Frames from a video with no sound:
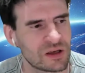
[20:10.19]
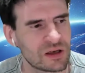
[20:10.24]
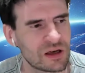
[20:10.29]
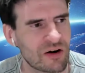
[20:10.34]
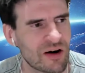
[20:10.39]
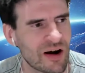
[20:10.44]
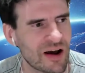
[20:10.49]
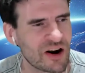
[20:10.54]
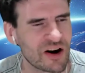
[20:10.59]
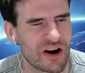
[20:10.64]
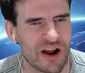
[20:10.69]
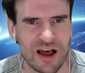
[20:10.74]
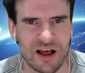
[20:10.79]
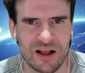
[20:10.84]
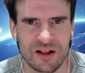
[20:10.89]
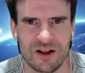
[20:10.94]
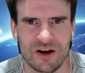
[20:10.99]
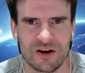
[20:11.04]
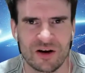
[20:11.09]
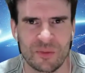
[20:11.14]
All right, I don't know
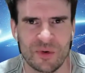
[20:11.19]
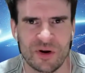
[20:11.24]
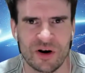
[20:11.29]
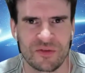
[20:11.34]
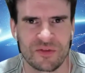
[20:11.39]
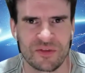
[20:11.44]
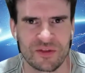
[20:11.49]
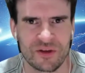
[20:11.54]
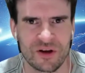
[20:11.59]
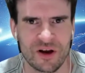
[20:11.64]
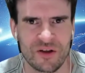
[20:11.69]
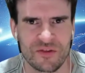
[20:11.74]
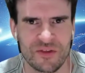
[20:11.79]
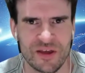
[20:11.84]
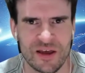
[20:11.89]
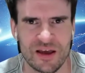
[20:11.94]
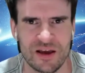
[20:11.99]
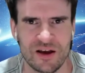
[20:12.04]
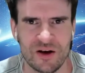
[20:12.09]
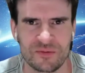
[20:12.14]
how long went on
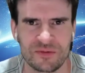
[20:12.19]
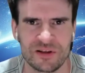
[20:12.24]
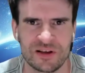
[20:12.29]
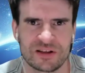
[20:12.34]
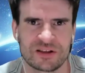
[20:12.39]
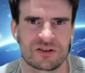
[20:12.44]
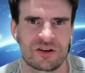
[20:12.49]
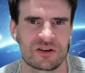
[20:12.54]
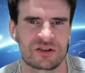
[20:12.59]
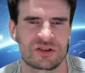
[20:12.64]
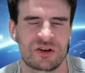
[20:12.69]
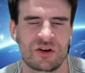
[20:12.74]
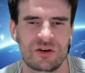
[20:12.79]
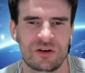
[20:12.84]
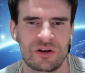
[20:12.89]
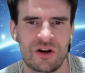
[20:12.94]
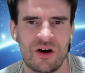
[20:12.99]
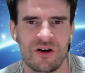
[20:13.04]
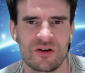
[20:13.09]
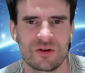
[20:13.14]
there. Hopefully it's not too
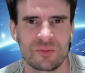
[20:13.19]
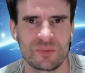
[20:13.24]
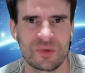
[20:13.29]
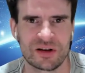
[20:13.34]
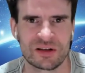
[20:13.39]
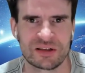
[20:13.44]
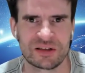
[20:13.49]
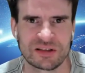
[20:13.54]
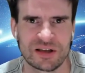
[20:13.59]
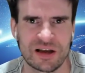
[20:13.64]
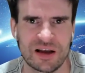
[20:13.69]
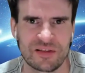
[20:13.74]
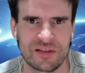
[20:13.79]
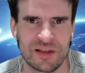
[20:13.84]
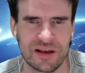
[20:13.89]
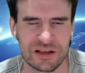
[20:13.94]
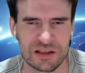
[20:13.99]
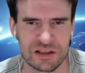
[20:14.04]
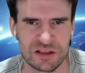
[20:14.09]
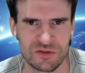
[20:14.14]
long, but
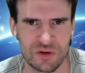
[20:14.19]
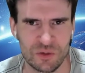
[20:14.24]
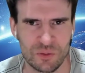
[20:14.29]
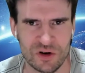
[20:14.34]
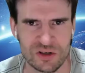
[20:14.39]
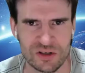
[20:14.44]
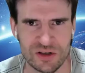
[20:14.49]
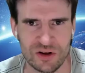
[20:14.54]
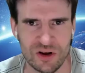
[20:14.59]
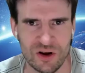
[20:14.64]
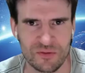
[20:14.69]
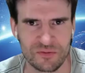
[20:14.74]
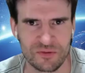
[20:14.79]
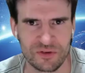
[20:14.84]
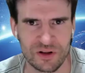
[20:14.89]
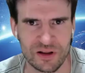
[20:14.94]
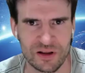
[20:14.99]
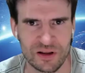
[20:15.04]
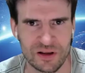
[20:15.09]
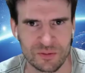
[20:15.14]
thanks for watching.
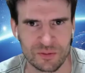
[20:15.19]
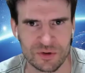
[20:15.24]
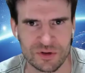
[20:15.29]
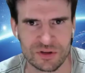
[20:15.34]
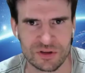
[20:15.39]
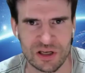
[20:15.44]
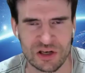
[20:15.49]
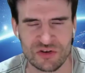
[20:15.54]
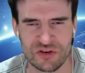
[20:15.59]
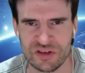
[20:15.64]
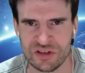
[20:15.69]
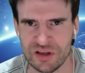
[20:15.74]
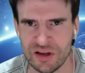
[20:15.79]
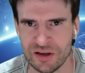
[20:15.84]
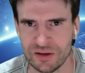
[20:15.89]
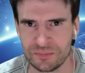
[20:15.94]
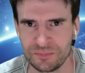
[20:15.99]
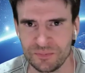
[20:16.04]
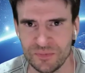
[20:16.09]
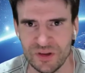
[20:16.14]
Hopefully it was
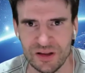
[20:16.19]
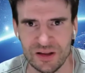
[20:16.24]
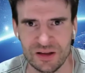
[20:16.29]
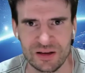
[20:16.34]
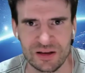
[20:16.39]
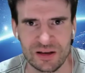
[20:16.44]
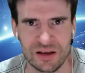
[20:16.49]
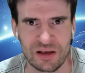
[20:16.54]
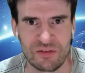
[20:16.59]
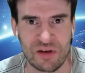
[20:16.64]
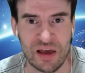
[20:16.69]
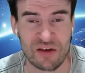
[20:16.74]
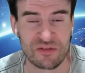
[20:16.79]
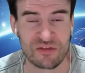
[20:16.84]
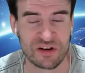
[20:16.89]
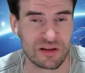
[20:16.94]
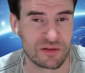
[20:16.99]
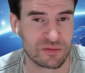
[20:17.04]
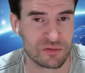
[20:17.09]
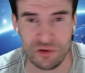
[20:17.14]
interesting. If you have
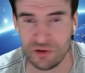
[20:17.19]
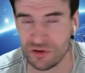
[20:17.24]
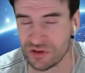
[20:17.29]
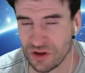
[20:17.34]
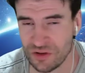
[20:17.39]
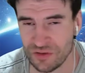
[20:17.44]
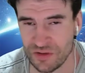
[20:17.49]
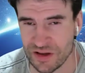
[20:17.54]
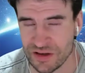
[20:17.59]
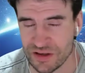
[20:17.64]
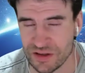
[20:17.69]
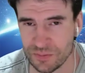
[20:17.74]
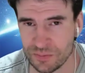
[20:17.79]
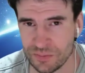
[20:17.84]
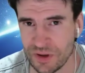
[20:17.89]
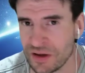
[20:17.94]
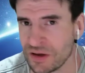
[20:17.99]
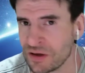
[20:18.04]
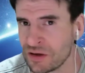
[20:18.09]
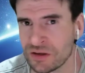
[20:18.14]
any thoughts on this,
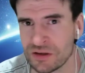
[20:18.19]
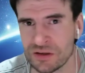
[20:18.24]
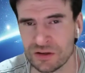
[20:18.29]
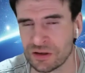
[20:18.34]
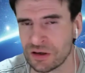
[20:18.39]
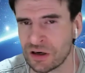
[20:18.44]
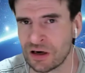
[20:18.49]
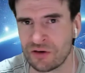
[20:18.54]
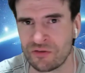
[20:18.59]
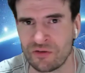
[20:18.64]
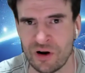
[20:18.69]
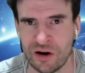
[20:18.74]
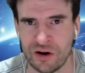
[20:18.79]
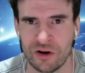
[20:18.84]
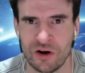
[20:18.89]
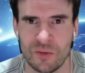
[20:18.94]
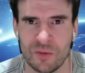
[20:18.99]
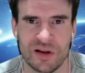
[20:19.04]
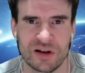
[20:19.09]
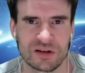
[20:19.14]
please write a
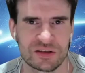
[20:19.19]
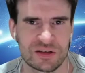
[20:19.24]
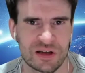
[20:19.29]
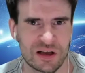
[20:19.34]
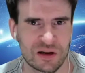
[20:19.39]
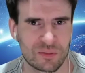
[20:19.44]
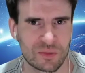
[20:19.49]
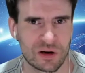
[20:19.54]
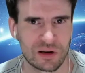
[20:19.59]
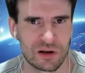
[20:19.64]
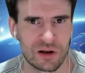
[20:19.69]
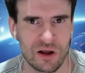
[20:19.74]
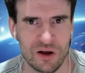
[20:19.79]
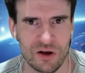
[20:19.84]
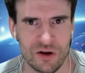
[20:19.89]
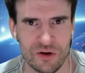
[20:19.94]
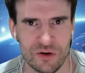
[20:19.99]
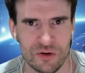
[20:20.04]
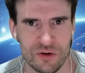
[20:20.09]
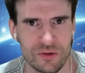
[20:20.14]
comment down
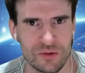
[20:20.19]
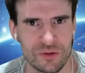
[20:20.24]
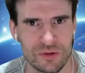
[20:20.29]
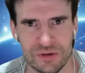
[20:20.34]
below.